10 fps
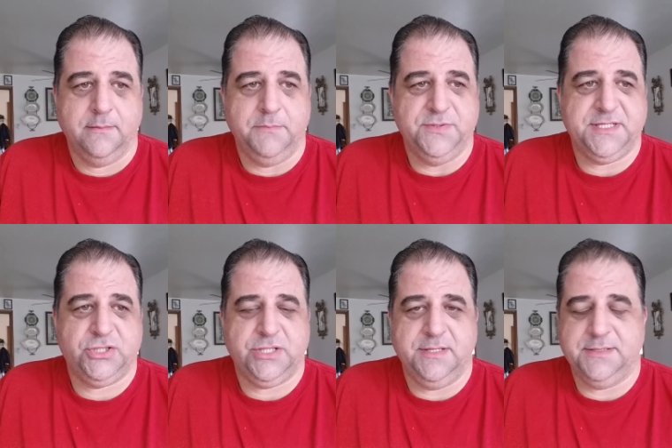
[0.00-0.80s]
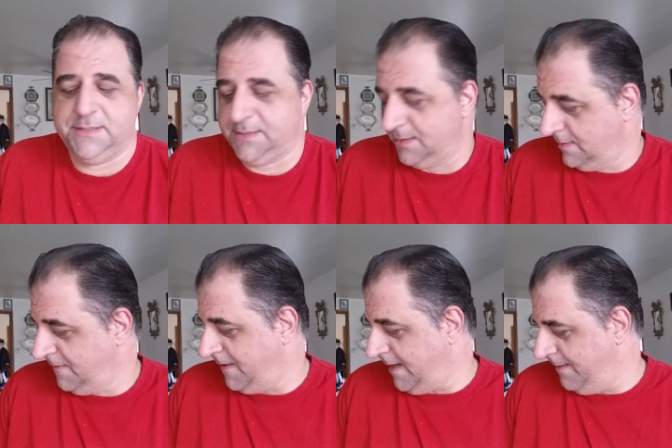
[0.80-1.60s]
musicians
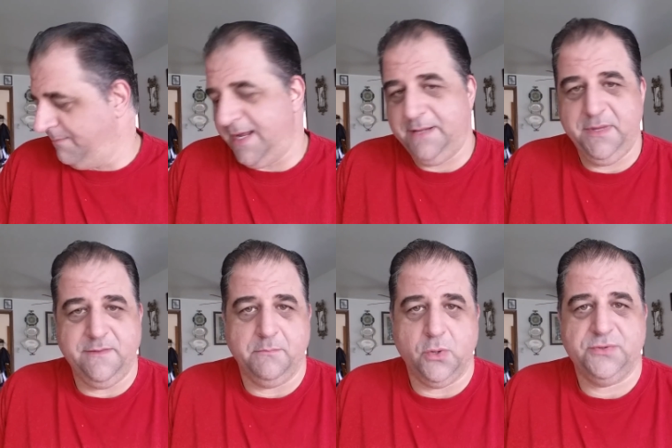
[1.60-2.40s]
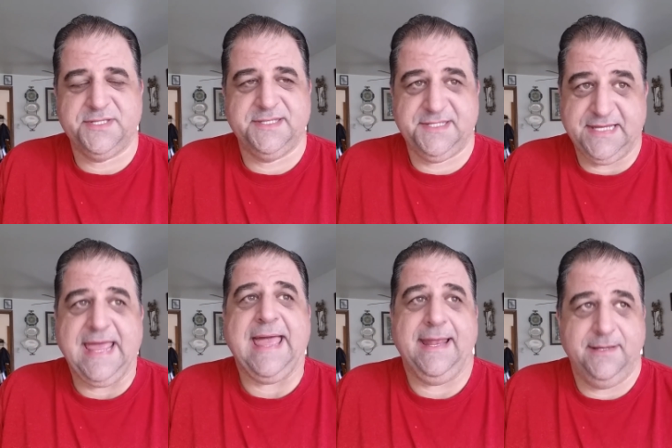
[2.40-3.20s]
that made me the most
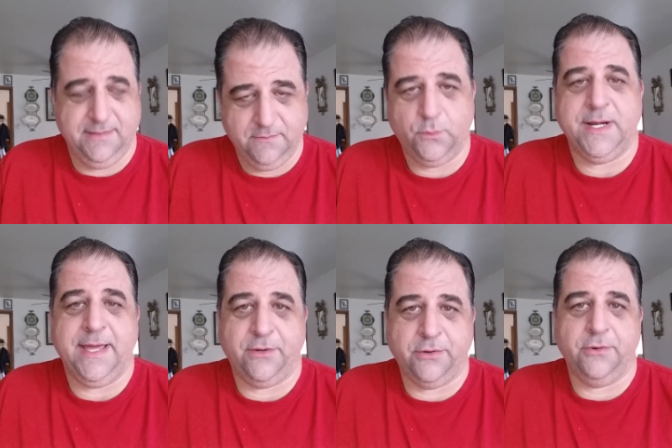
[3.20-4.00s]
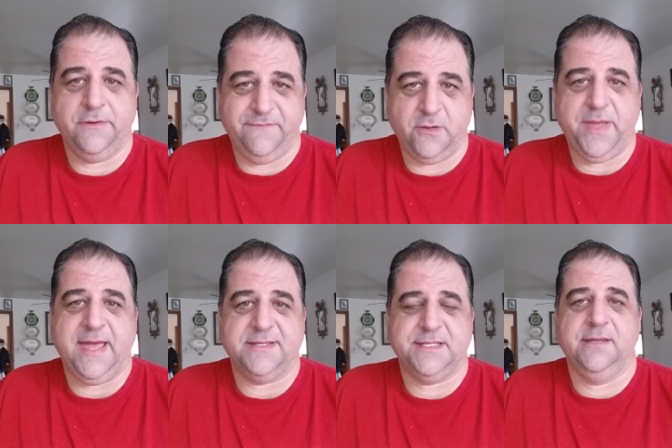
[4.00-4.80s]
sad when I heard of their
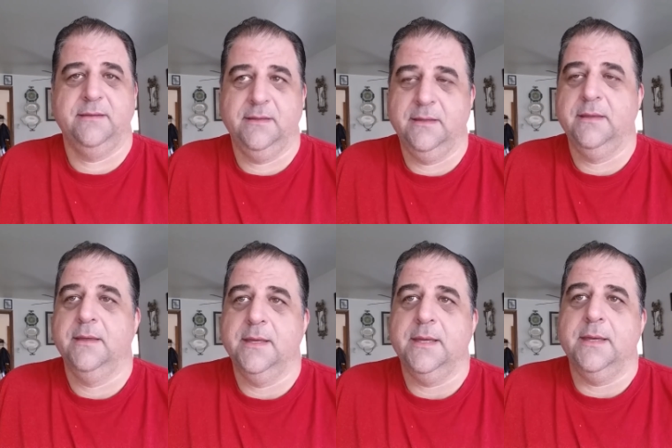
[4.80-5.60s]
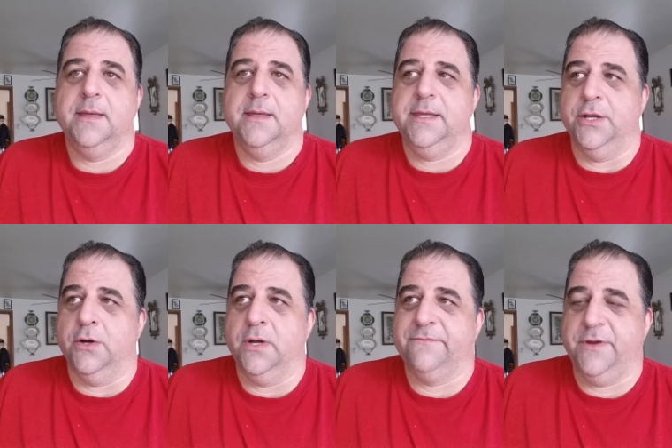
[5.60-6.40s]
passing. You
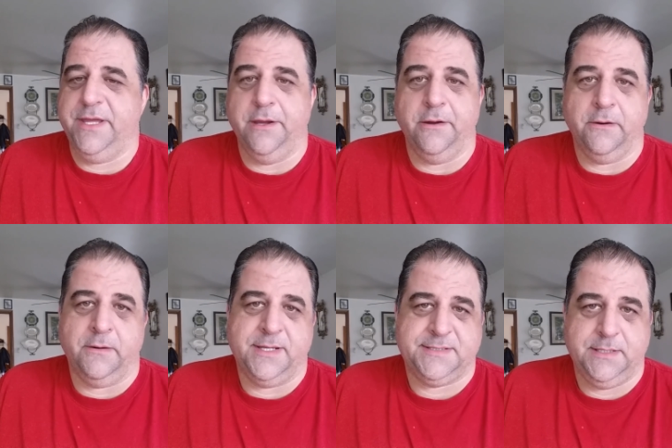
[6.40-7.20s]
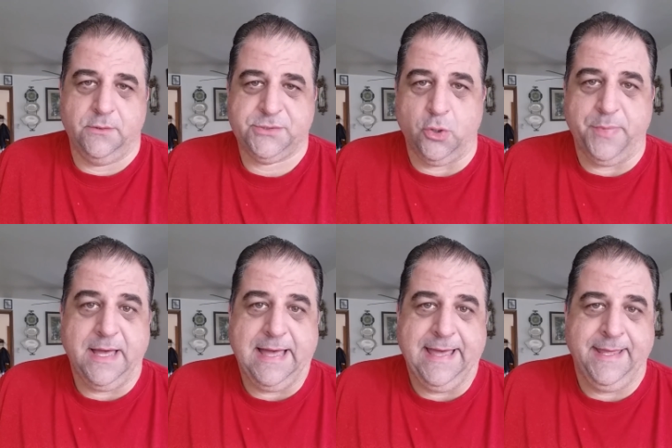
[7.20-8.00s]
know, every year, as the years go
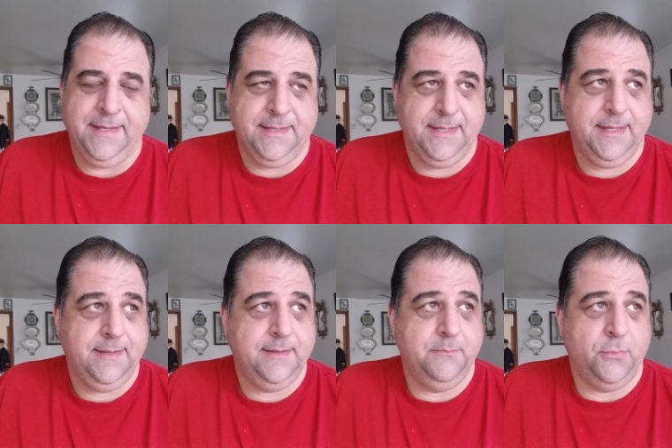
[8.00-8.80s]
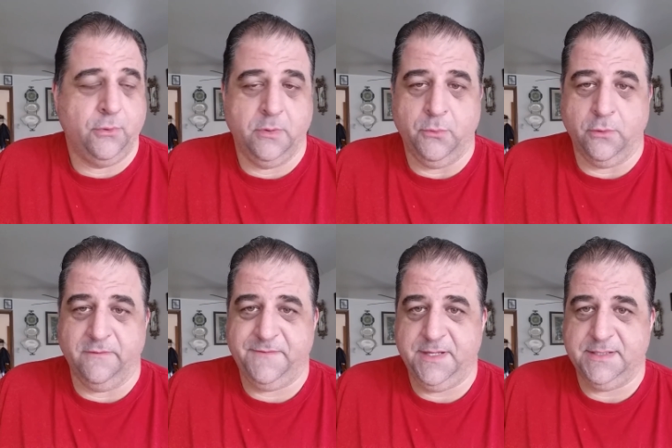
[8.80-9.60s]
by, more and more
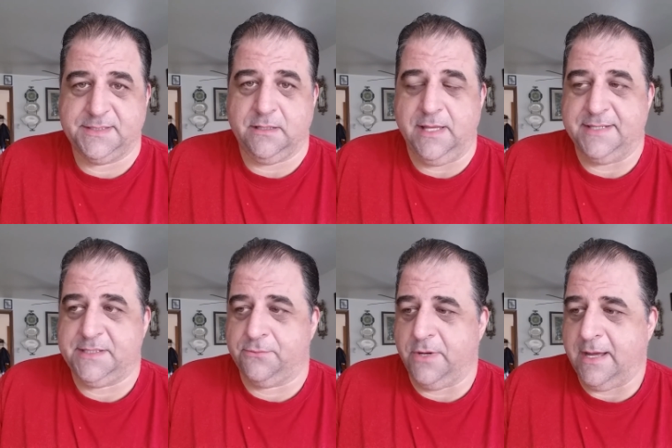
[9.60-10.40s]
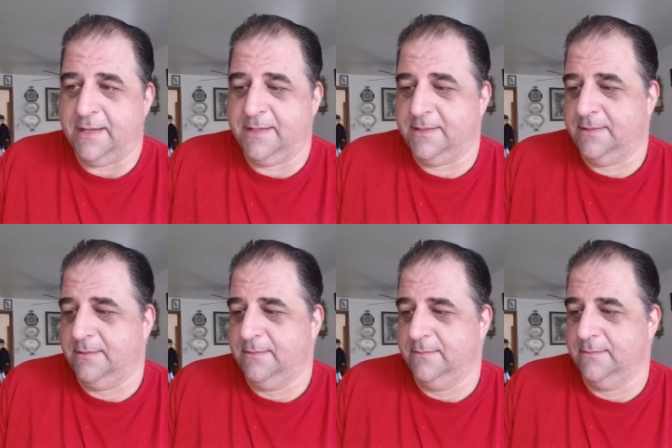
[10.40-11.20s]
of these classic rock
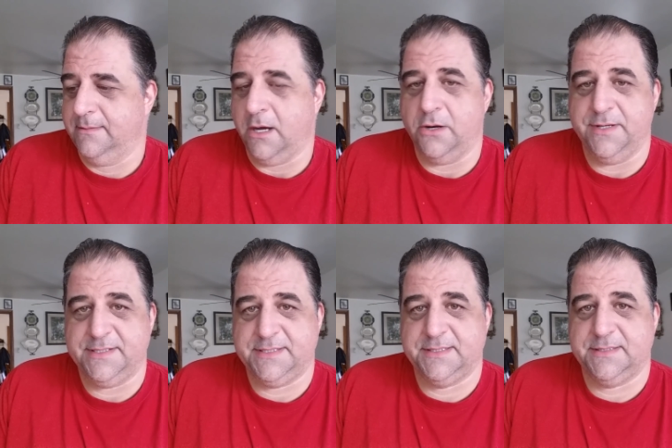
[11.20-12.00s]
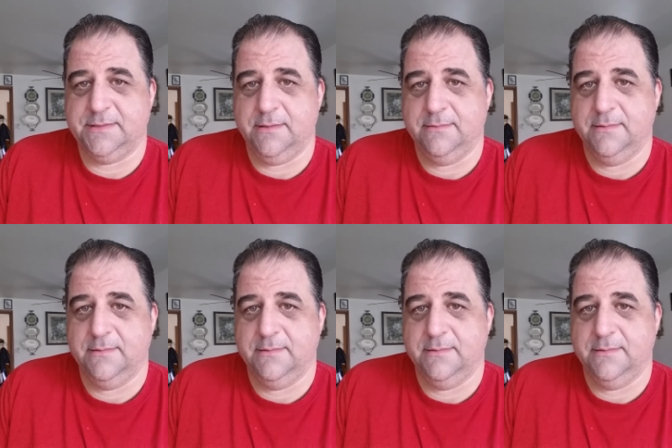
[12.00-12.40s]
artists,